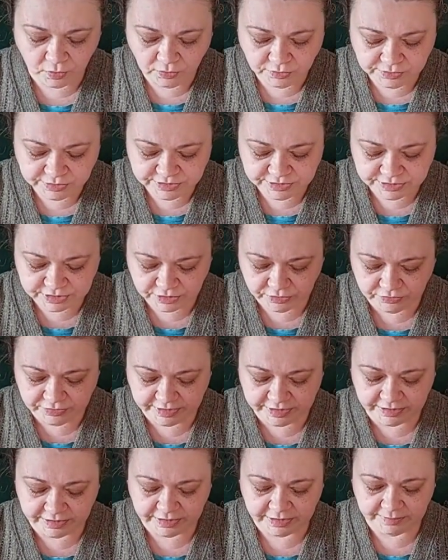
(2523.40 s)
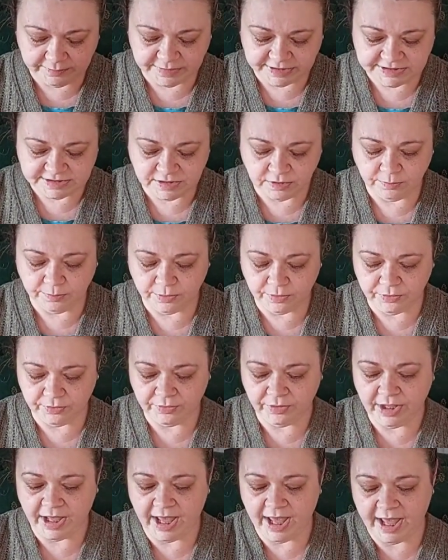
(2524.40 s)
also the
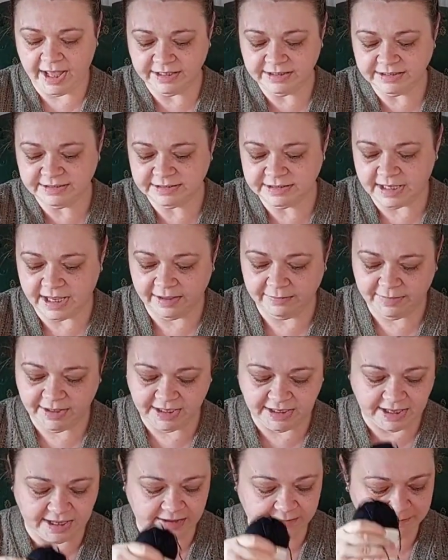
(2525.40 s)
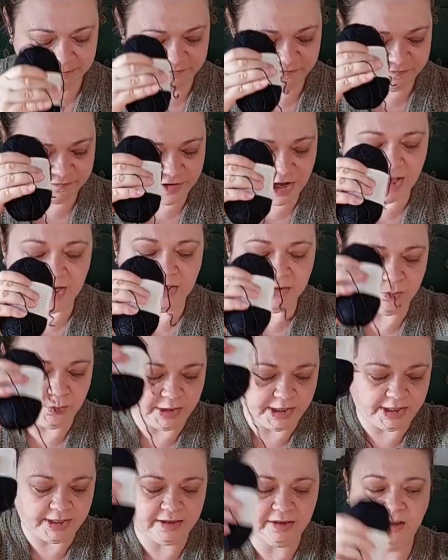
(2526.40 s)
Musselborough hat. I mean, I'm
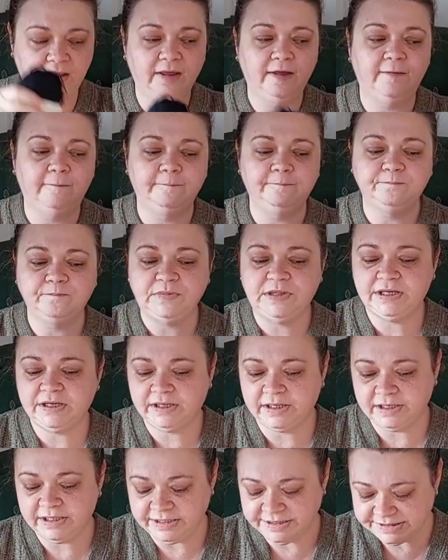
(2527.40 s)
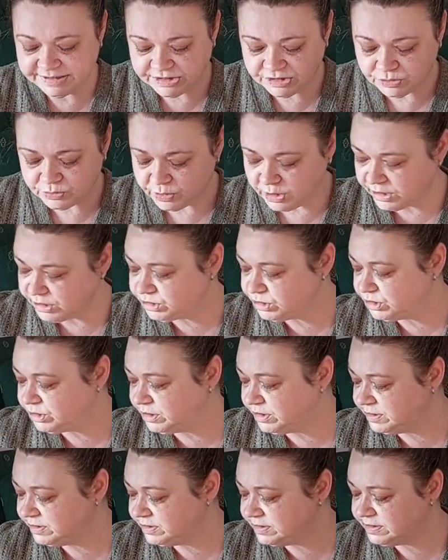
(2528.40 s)
following the
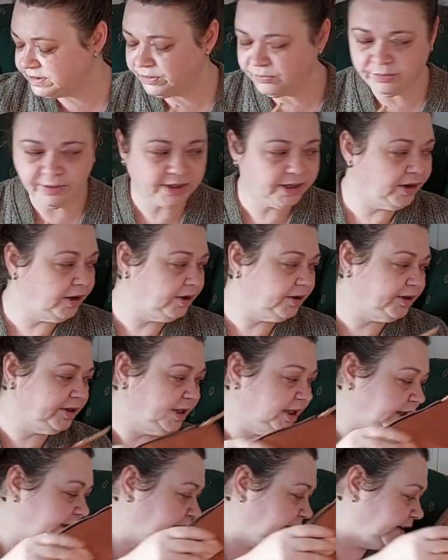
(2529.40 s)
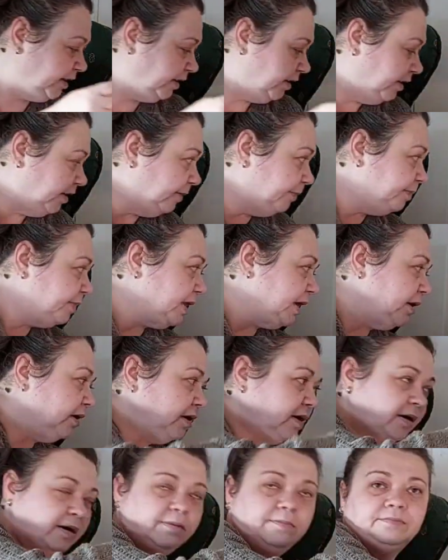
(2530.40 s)
instructions regarding
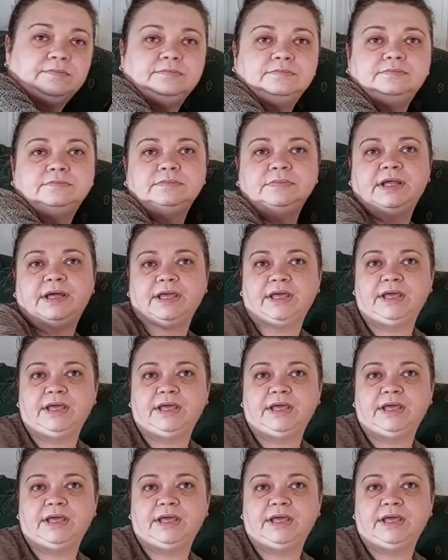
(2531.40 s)
the